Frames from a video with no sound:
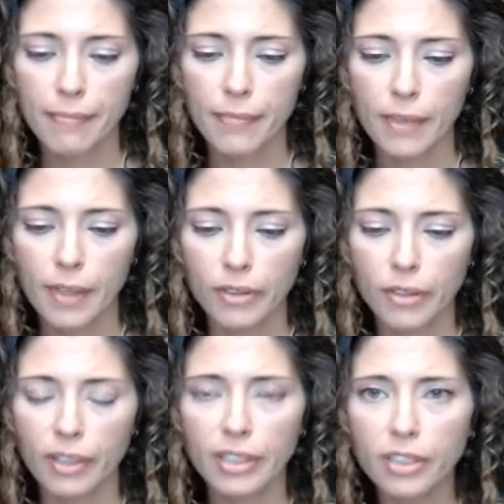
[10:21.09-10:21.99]
So
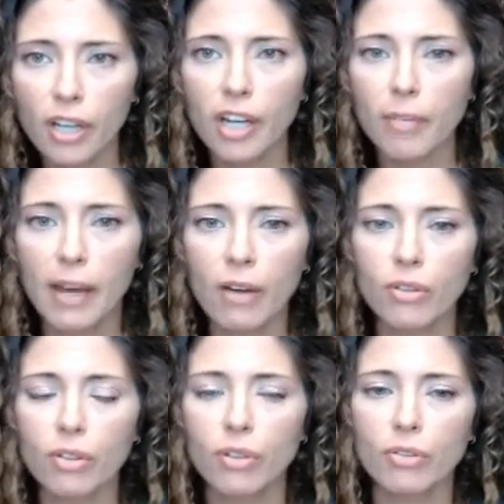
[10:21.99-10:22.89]
let's talk about
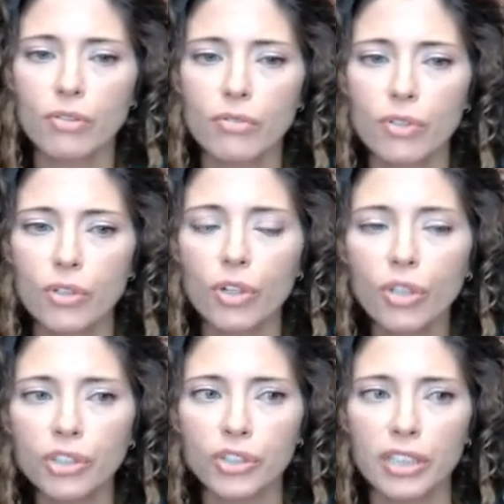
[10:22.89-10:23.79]

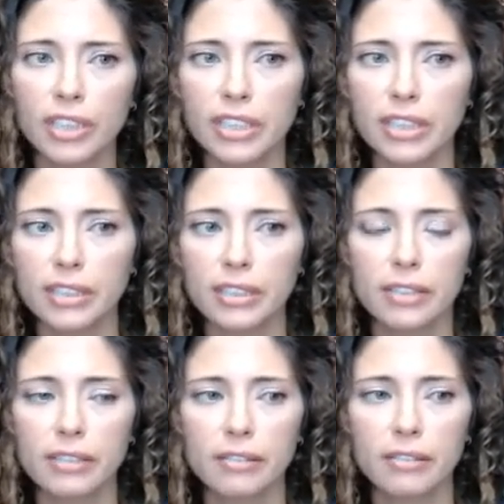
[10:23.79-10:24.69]
culturing these
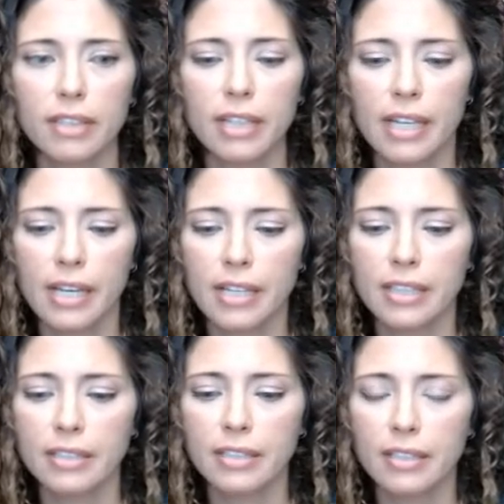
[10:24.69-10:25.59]

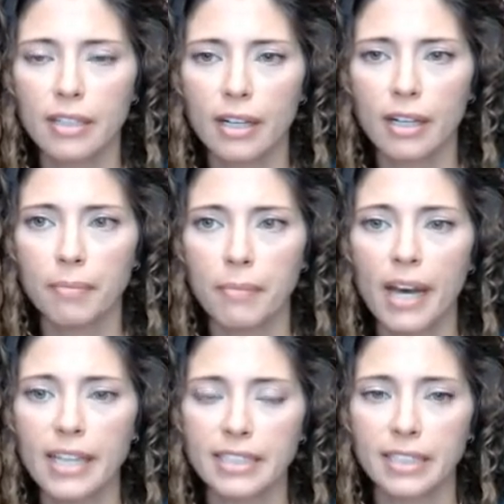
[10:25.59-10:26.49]
and
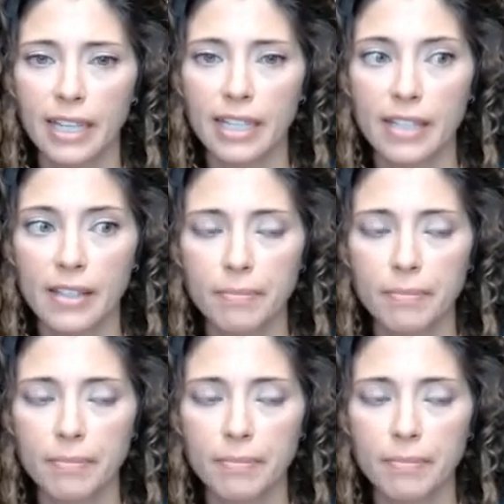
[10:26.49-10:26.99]
isolating them.